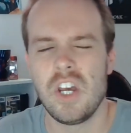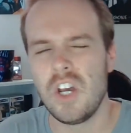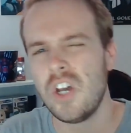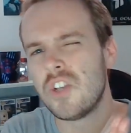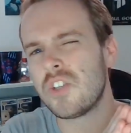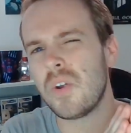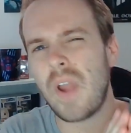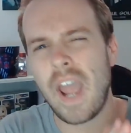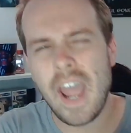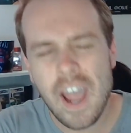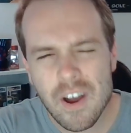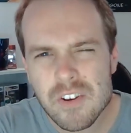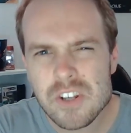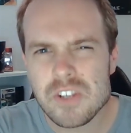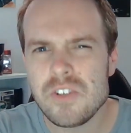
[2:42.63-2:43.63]
So
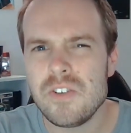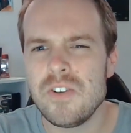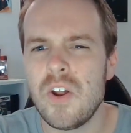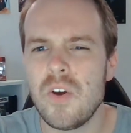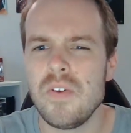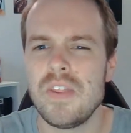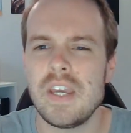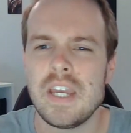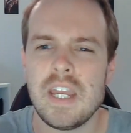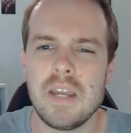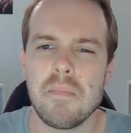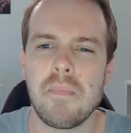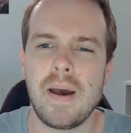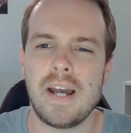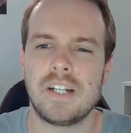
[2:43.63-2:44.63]
how do you know the
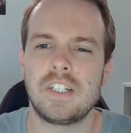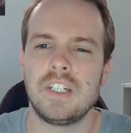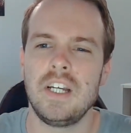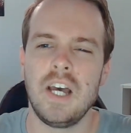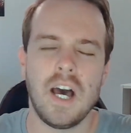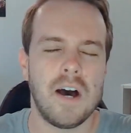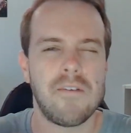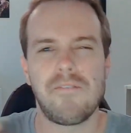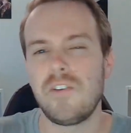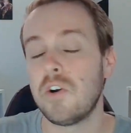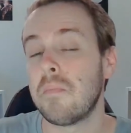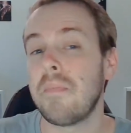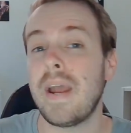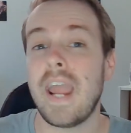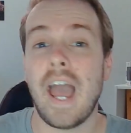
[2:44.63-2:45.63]
impact a
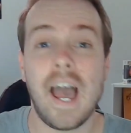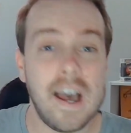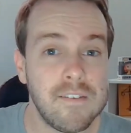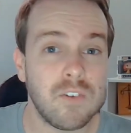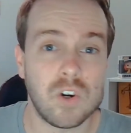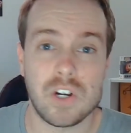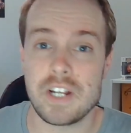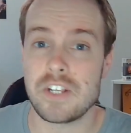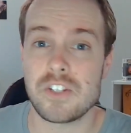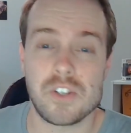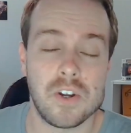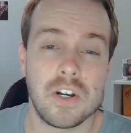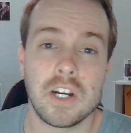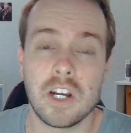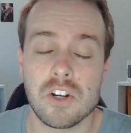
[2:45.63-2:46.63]
film may have on a
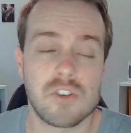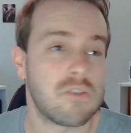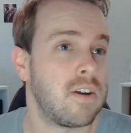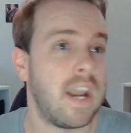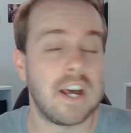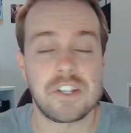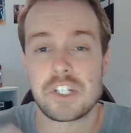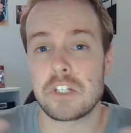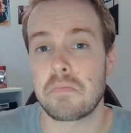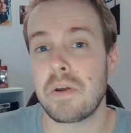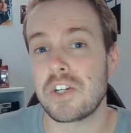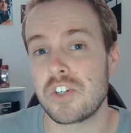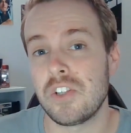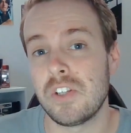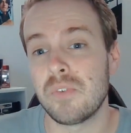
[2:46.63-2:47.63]
certain country and how
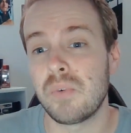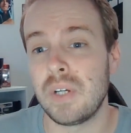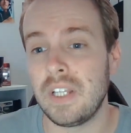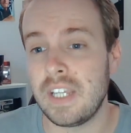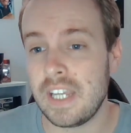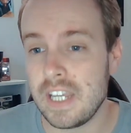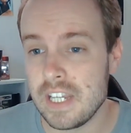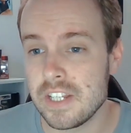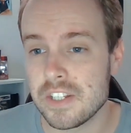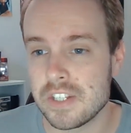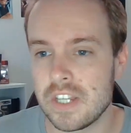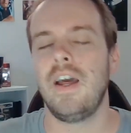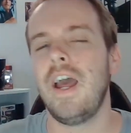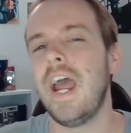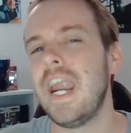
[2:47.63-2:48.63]
special it really is?
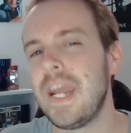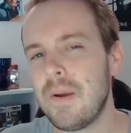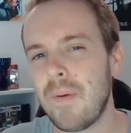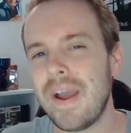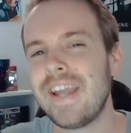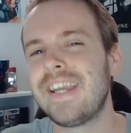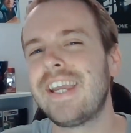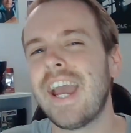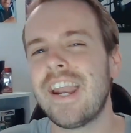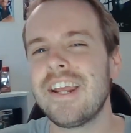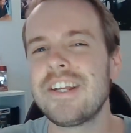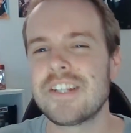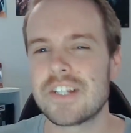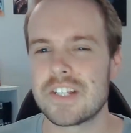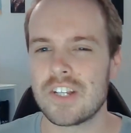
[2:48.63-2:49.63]
Anyway,
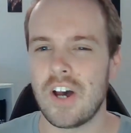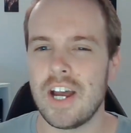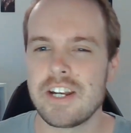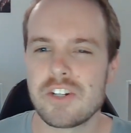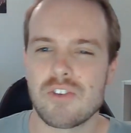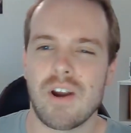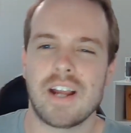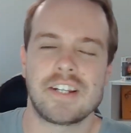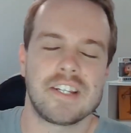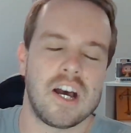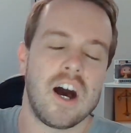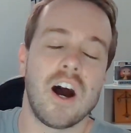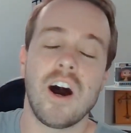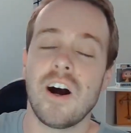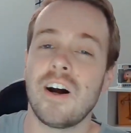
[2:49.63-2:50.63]
getting sidetracked,
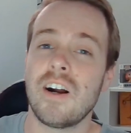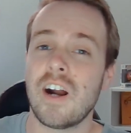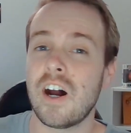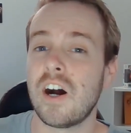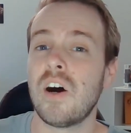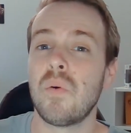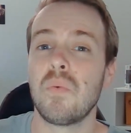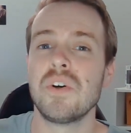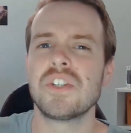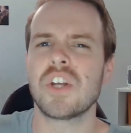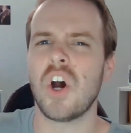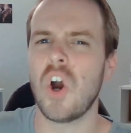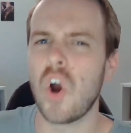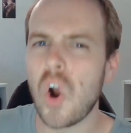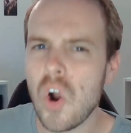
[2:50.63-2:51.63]
RRR was
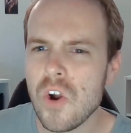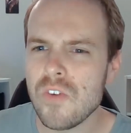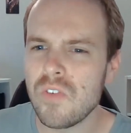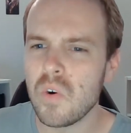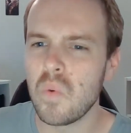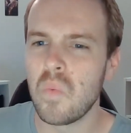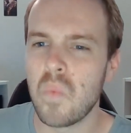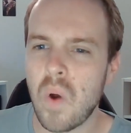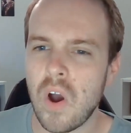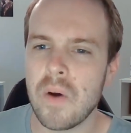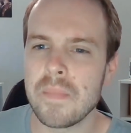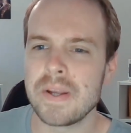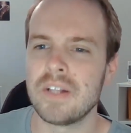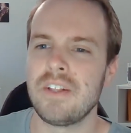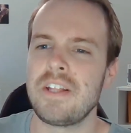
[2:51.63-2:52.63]

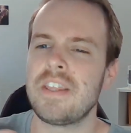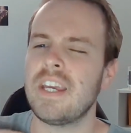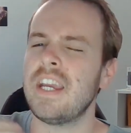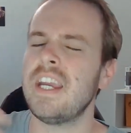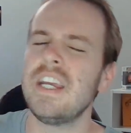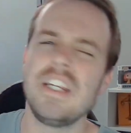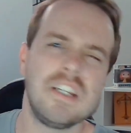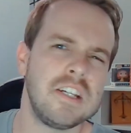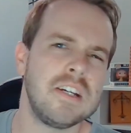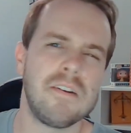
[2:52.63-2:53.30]
overwhelmingly the Indian